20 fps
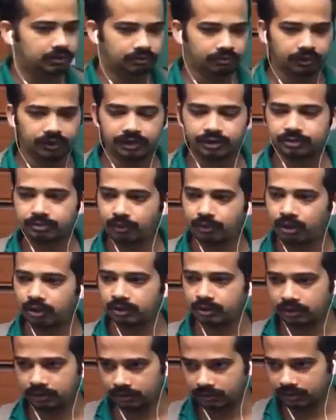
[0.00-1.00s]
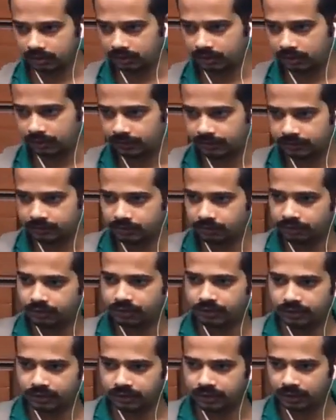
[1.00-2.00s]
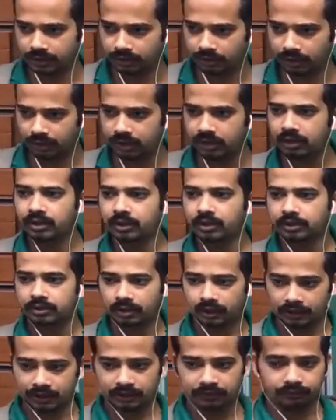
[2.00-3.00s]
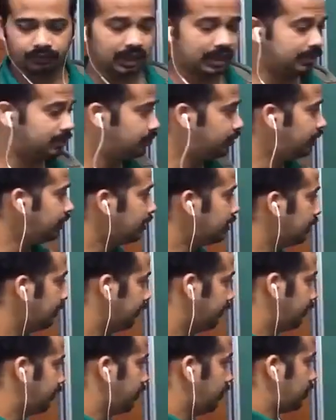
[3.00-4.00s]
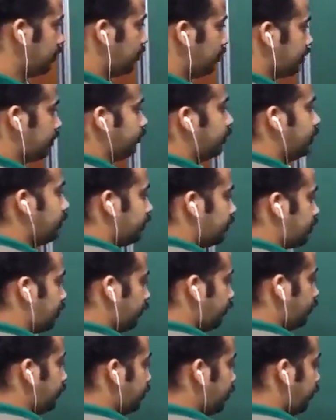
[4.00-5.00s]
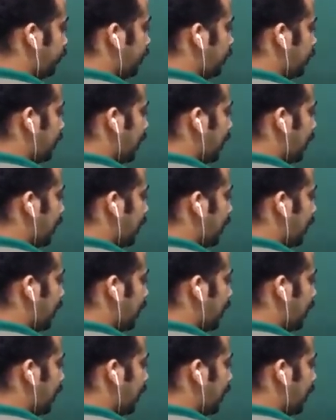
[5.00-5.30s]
very small so distance and all. So again we are doing so we will